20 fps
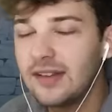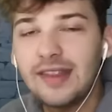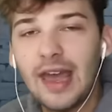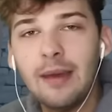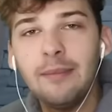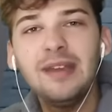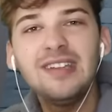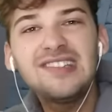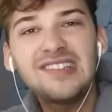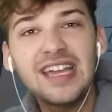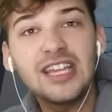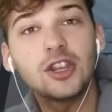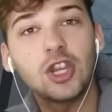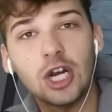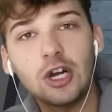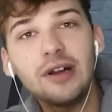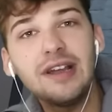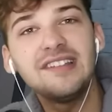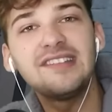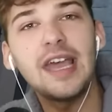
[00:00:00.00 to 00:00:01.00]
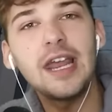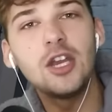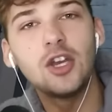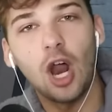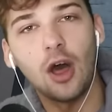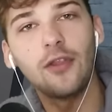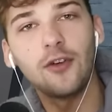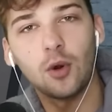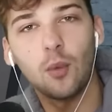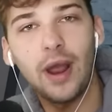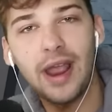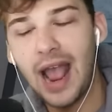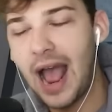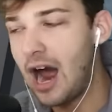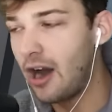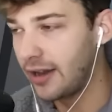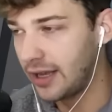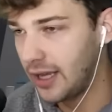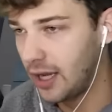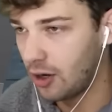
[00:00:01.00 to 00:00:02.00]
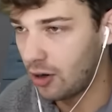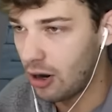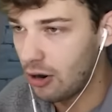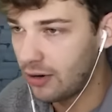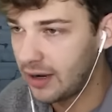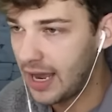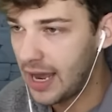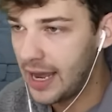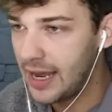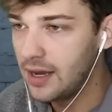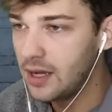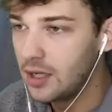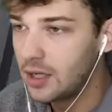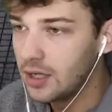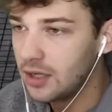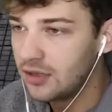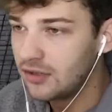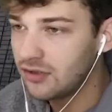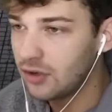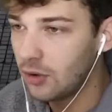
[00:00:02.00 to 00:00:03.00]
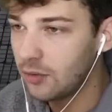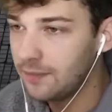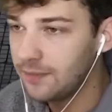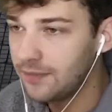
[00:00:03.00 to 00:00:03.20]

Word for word: that means that there is another way out of here, okay? So